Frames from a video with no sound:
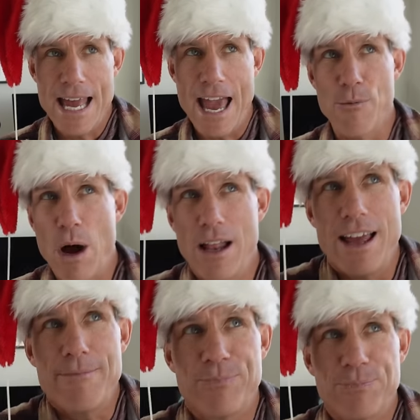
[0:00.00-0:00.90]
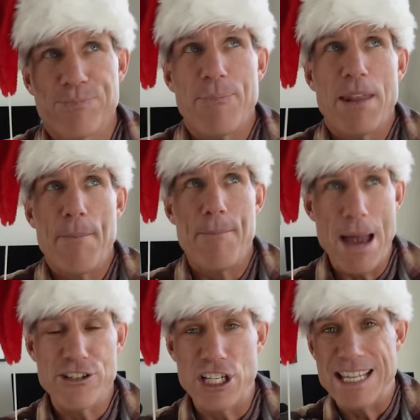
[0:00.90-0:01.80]
And while I'm
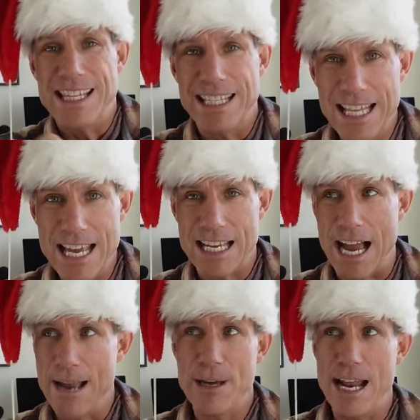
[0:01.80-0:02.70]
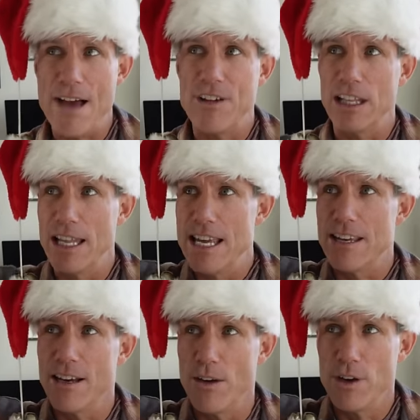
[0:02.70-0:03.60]
mentioning the link, I'm gonna have a
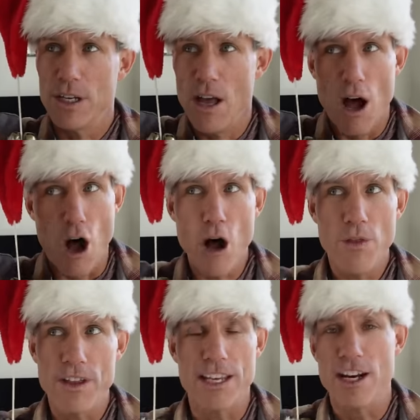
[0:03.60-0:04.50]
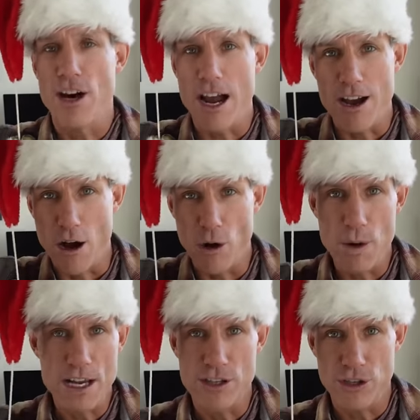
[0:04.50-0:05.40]
link of all the gear I
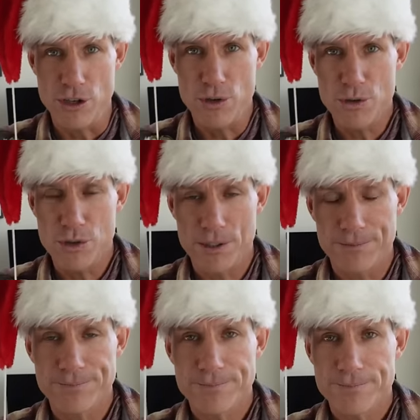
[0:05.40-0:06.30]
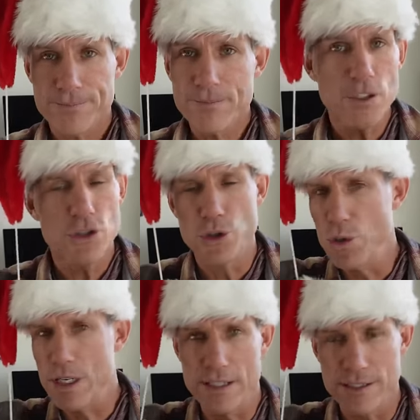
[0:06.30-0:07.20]
always use so
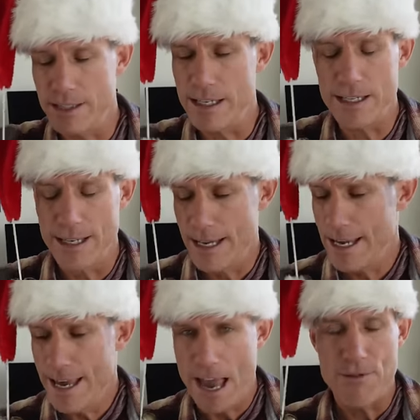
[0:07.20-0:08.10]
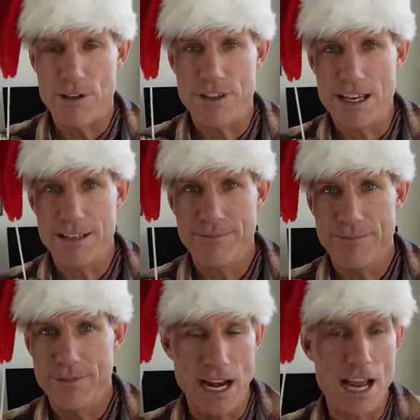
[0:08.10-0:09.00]
you can see everything
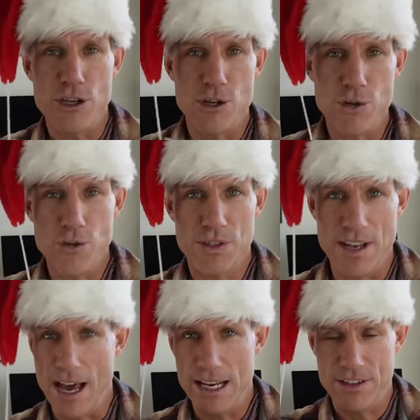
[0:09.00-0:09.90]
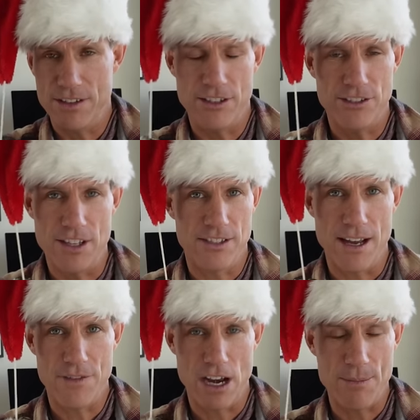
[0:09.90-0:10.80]
that I use, not even just the
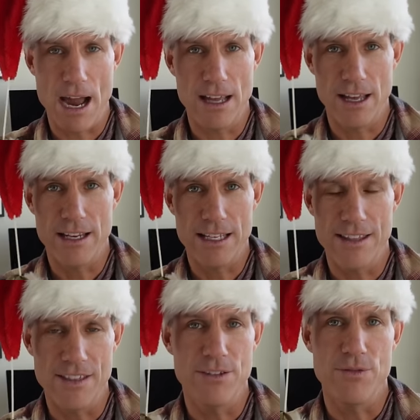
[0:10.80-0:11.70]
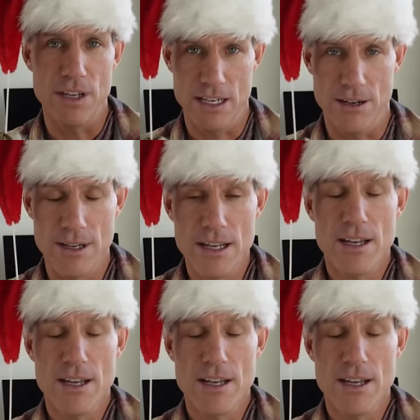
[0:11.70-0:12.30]
stuff that I'm highlighting in this video.